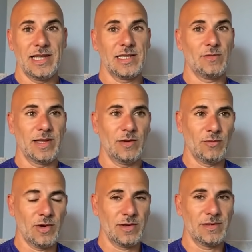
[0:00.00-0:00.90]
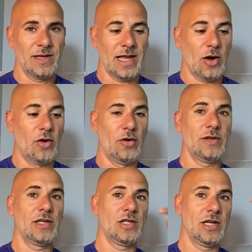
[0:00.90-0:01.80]
That's what they want
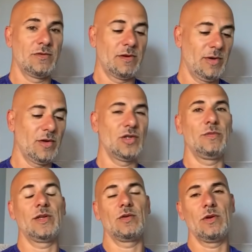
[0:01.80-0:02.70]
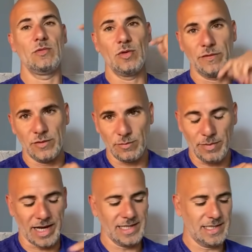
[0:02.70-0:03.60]
on the children, because Jupiter will move to
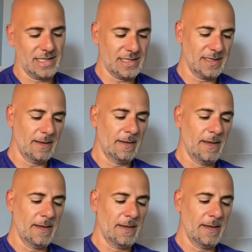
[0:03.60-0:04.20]
Pisces.